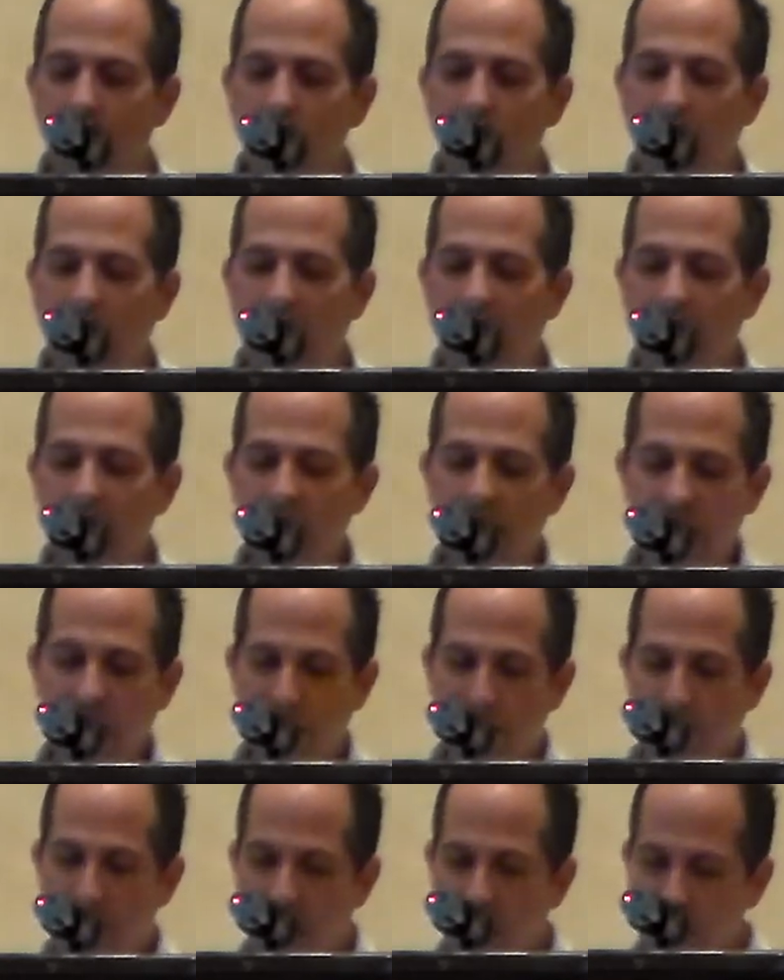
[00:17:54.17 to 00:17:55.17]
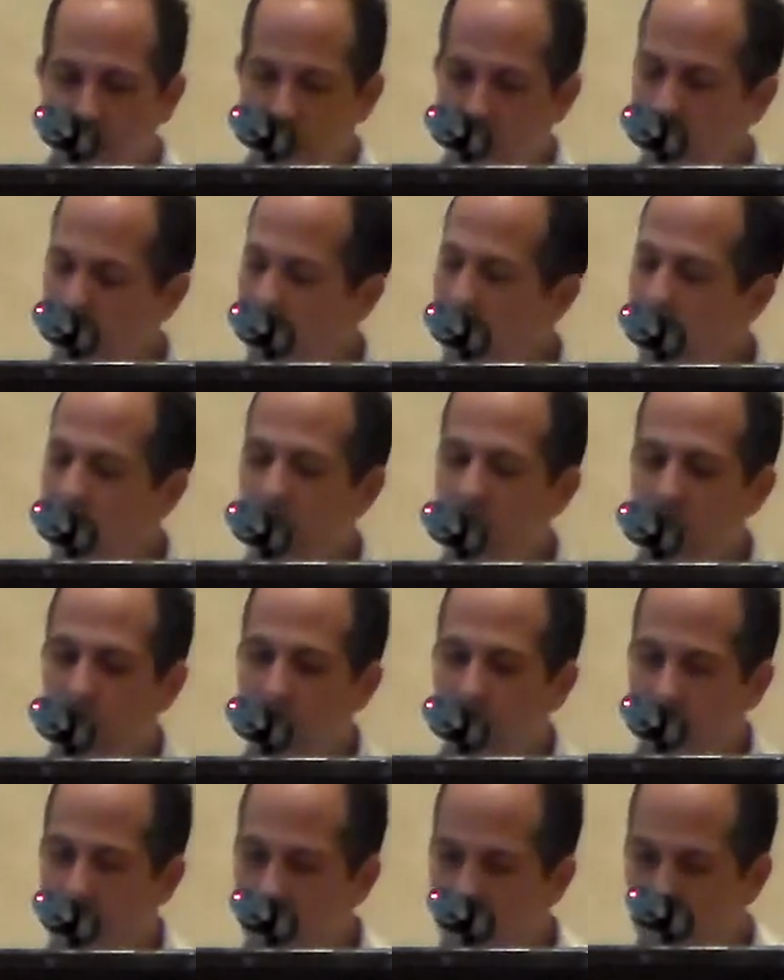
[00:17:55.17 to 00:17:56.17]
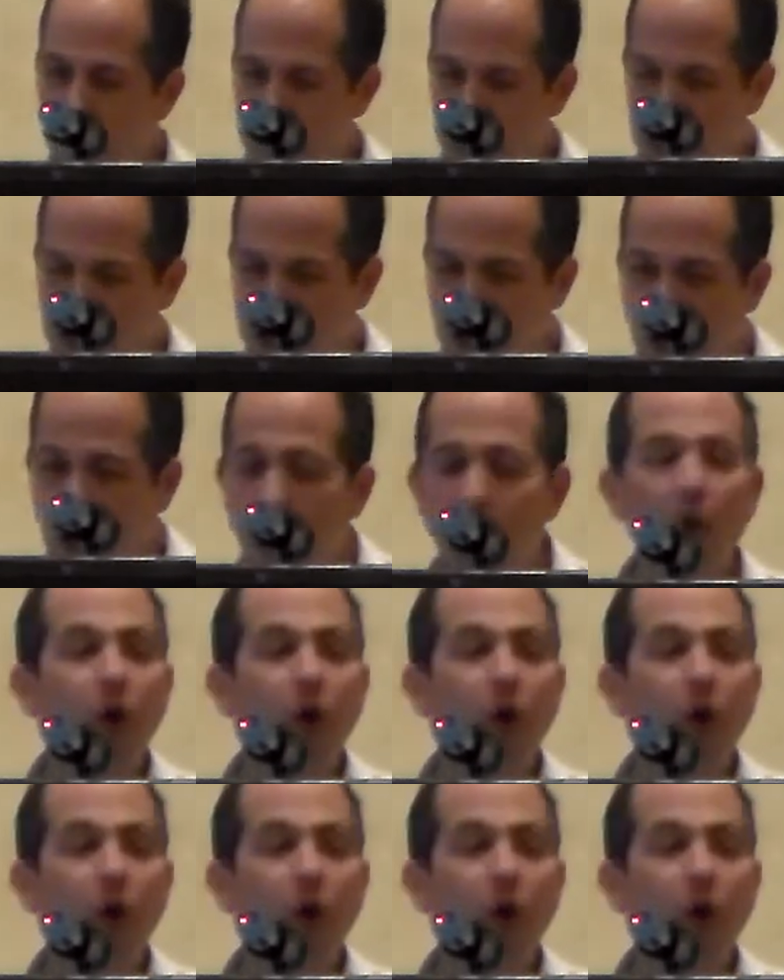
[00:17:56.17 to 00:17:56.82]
That is impeaching the evidence.